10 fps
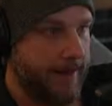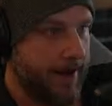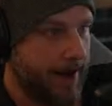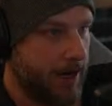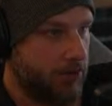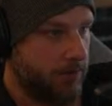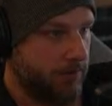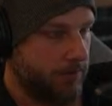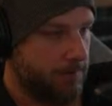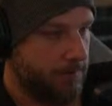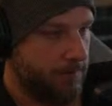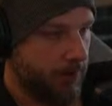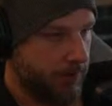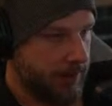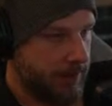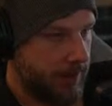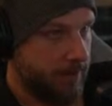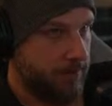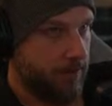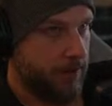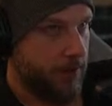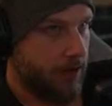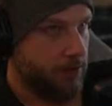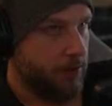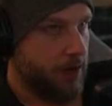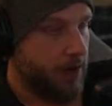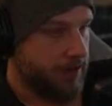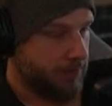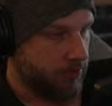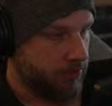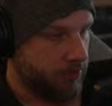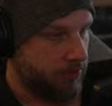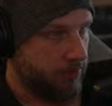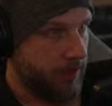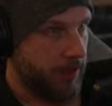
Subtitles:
actual building data for the Baikonur Cosmodrome